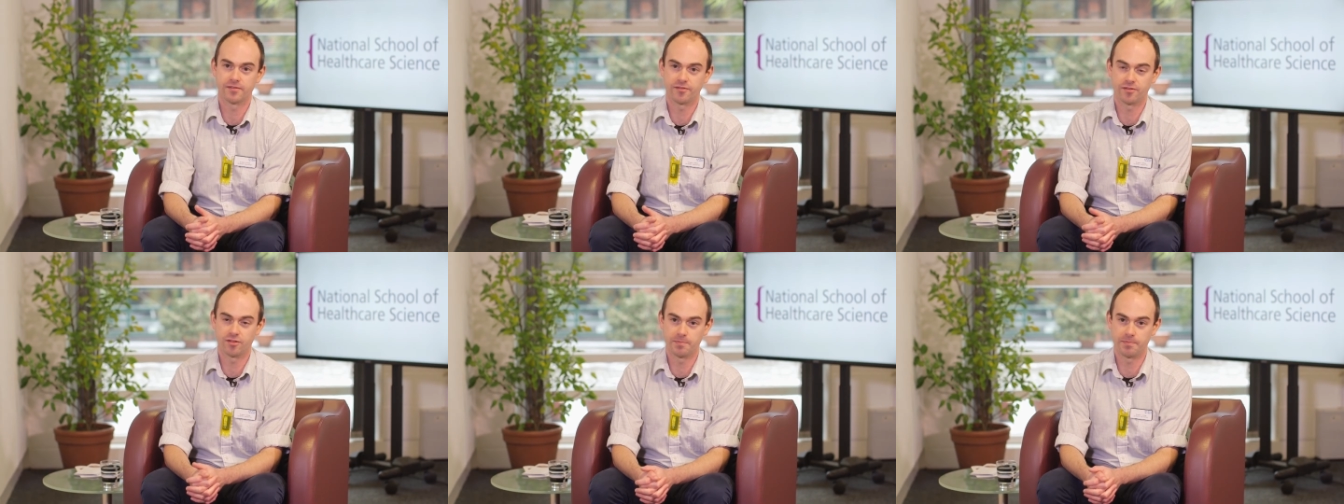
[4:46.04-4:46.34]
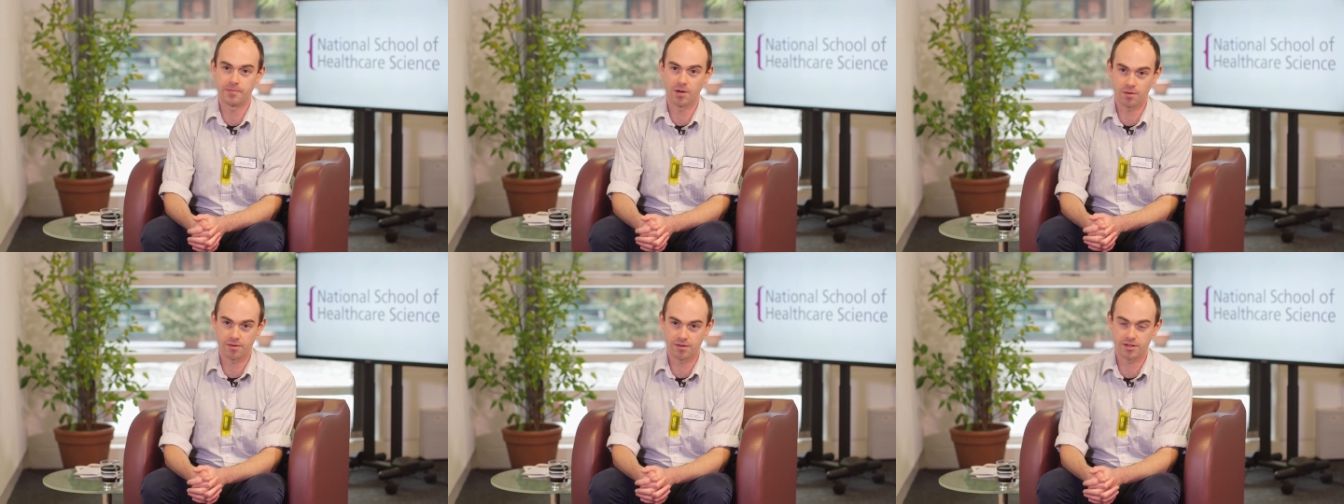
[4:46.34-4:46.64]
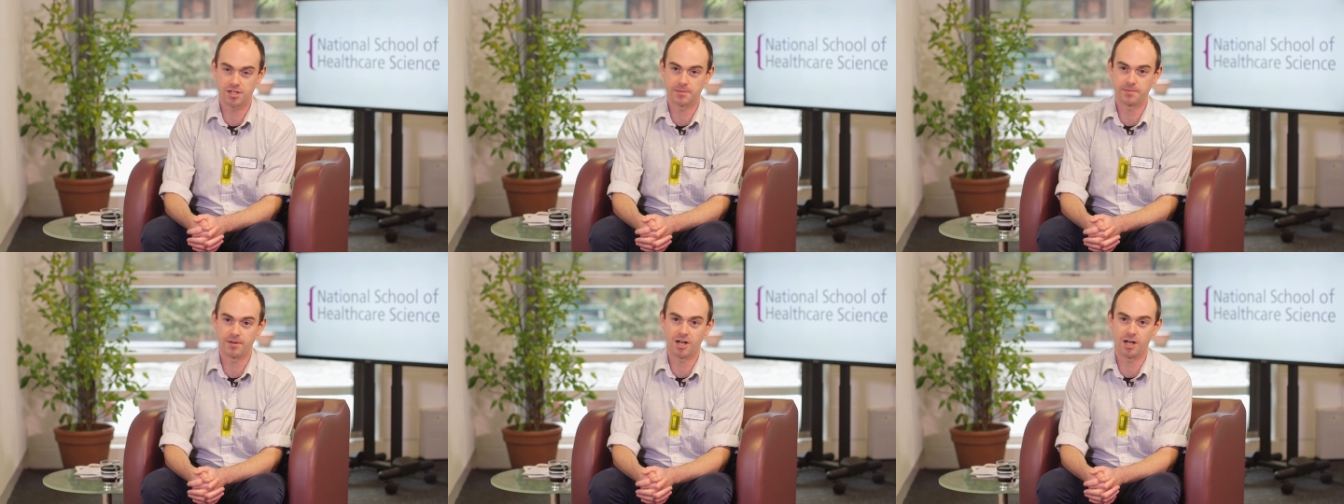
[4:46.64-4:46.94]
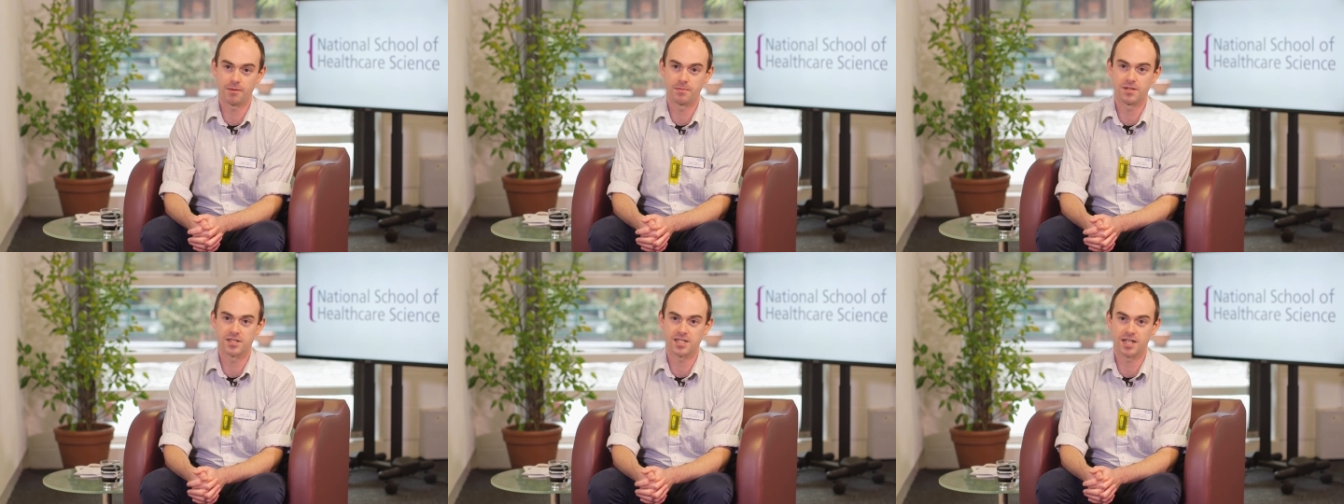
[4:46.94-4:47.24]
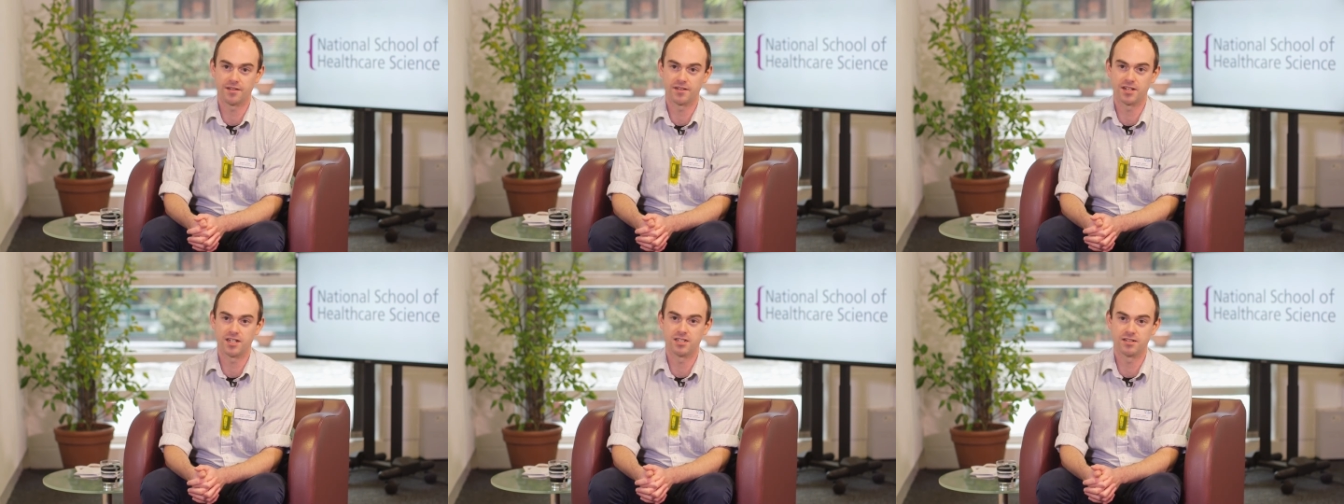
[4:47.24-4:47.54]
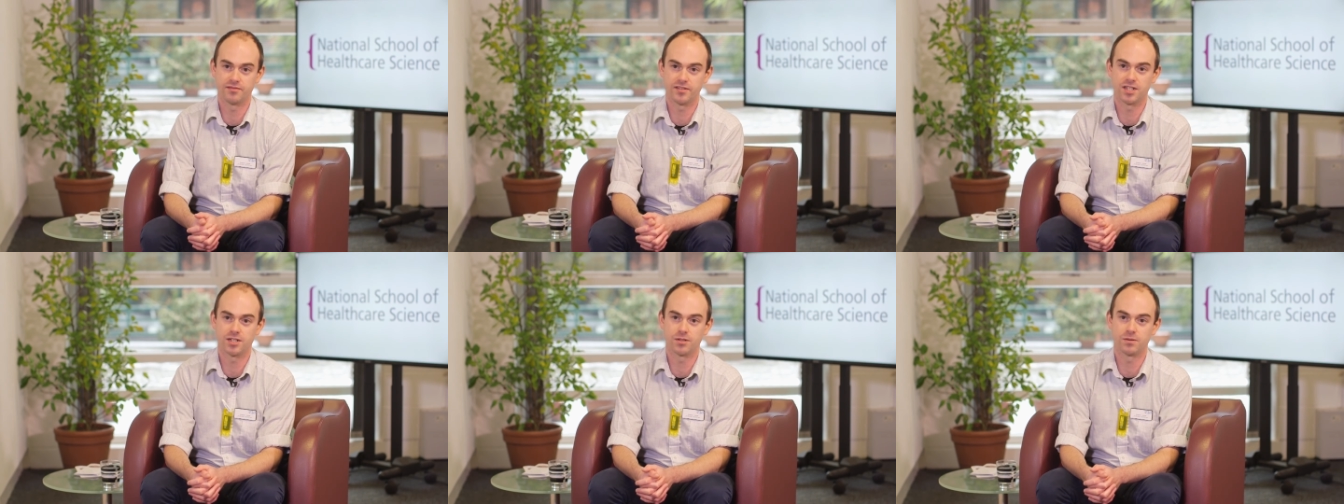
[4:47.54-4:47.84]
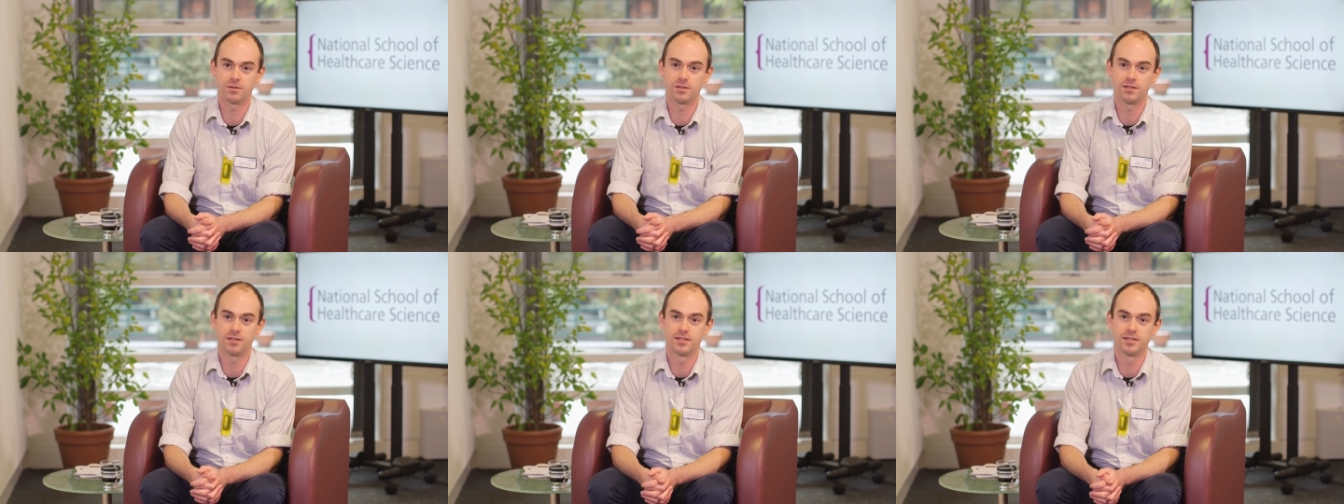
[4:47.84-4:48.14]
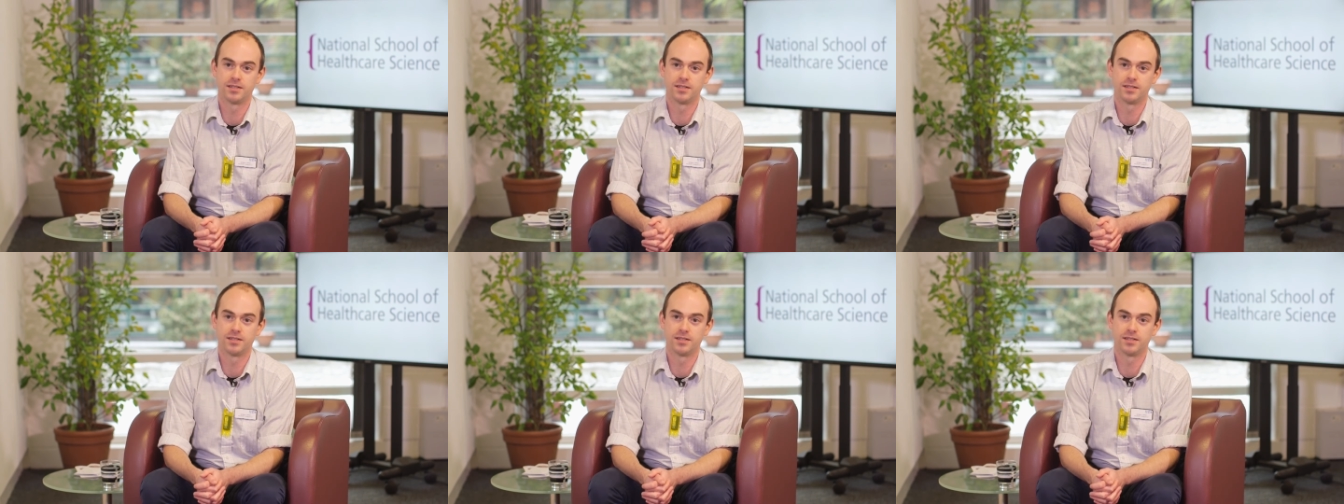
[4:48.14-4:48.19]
for both the department and the individual.